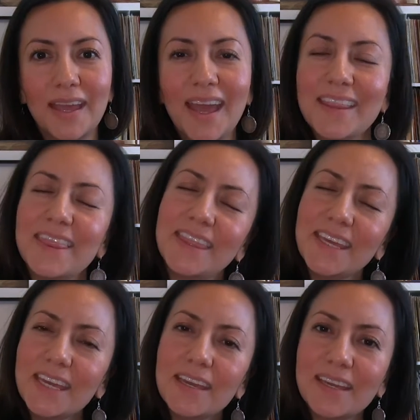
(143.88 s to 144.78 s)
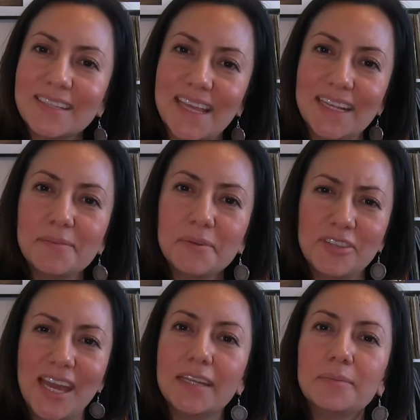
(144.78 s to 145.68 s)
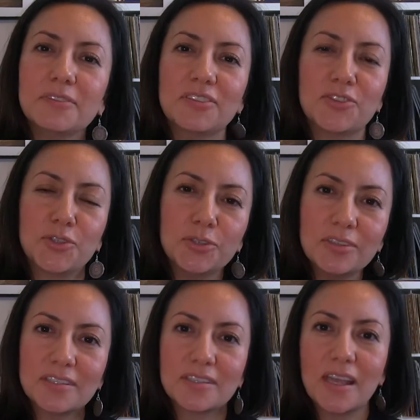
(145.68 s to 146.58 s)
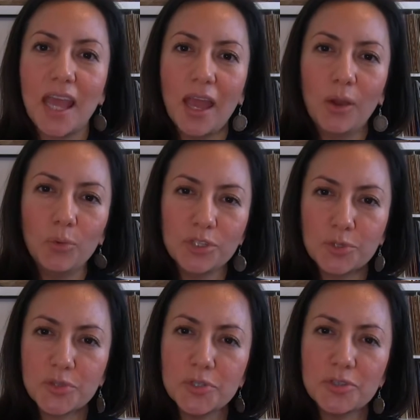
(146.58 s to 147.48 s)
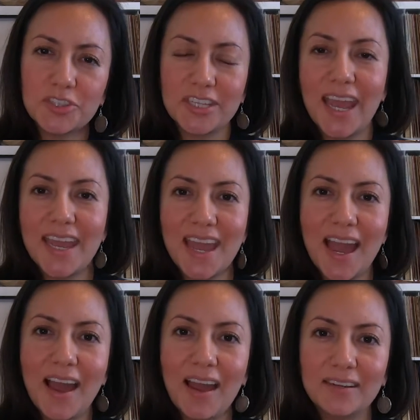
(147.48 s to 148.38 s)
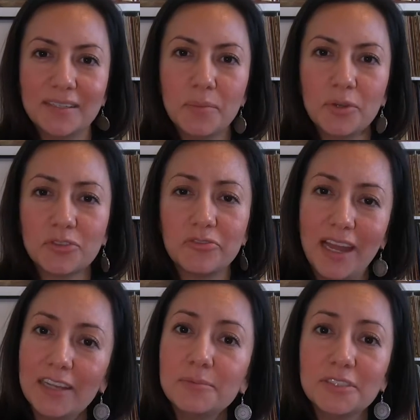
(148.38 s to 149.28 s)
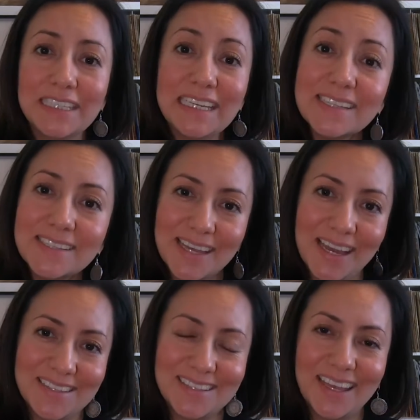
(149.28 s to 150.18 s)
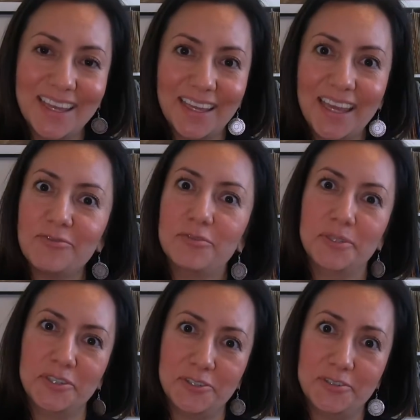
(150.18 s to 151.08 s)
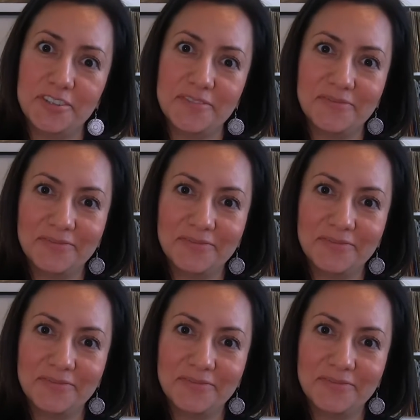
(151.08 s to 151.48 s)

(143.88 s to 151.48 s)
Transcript: And thinking exactly about that, about the students, which ones will you say are the most valuable insights they can get from the course?